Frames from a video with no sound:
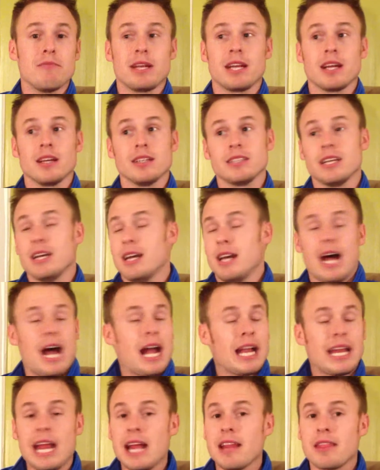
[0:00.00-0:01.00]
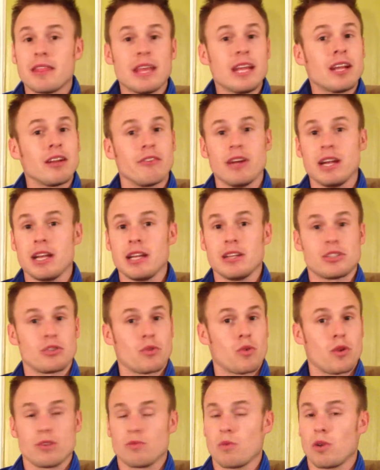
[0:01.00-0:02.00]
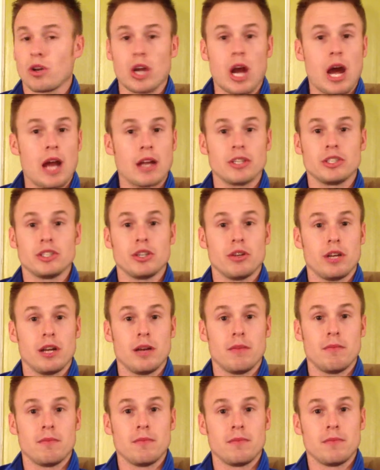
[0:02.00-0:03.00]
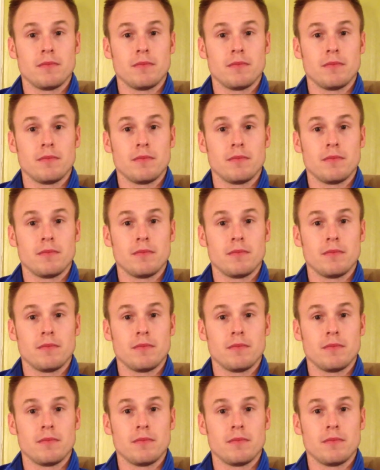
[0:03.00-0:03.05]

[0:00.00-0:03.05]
Because I can't think of any stories where God has showed up.